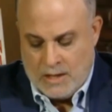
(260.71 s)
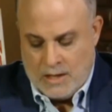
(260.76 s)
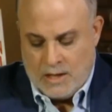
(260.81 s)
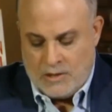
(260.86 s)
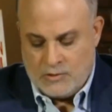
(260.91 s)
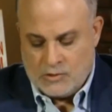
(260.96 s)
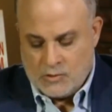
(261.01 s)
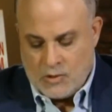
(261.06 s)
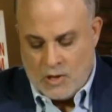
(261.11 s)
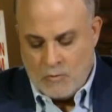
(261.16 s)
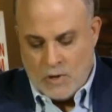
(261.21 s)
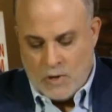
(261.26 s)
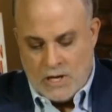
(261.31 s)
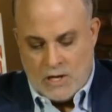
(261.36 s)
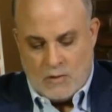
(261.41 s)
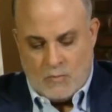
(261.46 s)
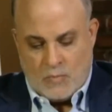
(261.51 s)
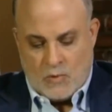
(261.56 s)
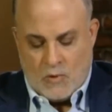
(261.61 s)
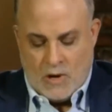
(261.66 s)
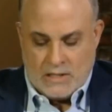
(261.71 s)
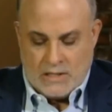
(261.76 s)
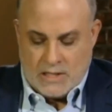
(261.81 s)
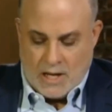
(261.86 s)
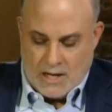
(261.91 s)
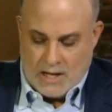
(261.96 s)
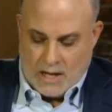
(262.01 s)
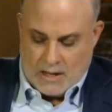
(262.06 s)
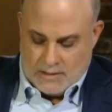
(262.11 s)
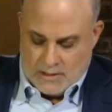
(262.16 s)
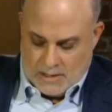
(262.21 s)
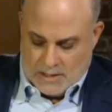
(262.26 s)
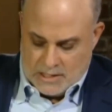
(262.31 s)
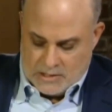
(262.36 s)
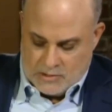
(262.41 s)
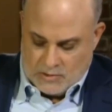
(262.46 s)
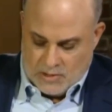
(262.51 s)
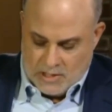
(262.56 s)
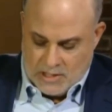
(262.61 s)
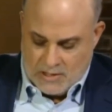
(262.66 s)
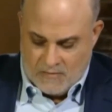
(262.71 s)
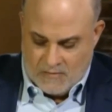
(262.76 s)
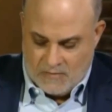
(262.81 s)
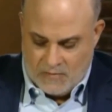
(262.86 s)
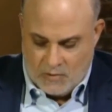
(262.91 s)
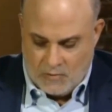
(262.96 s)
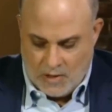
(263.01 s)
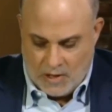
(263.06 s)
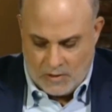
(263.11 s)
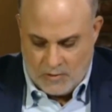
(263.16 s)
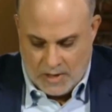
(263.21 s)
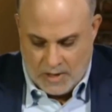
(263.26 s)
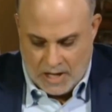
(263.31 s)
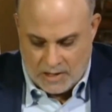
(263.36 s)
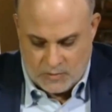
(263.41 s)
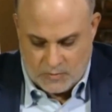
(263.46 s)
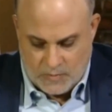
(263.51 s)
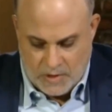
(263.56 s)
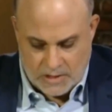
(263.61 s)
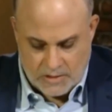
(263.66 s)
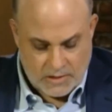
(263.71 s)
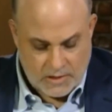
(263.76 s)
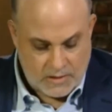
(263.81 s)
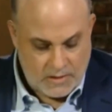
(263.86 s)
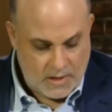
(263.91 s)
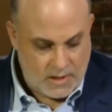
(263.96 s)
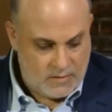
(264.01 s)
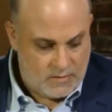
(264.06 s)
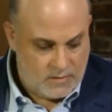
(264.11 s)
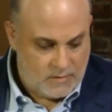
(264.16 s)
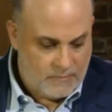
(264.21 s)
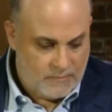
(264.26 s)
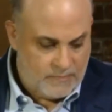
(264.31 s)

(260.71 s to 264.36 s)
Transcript: And so I wanted to point that out. Now let's look at a few other aspects of this.